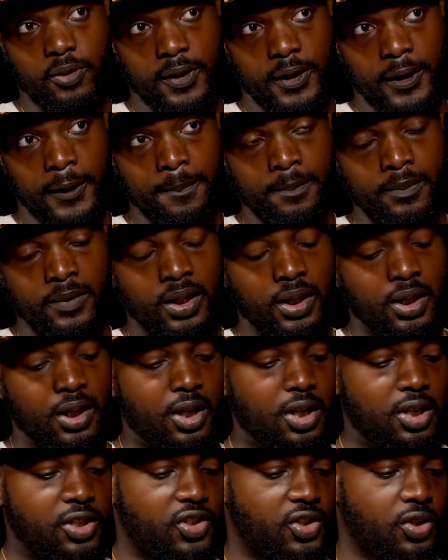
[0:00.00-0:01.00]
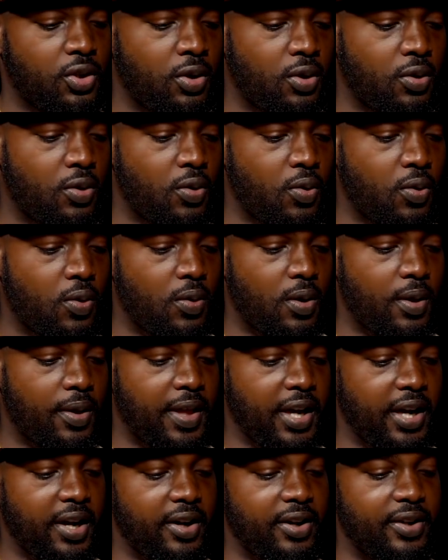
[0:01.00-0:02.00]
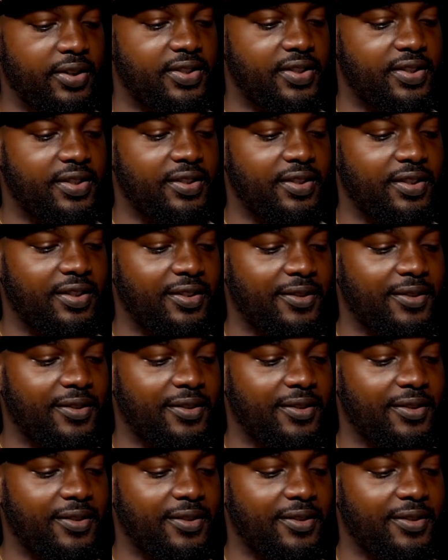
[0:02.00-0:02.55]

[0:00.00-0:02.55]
thing. So there's,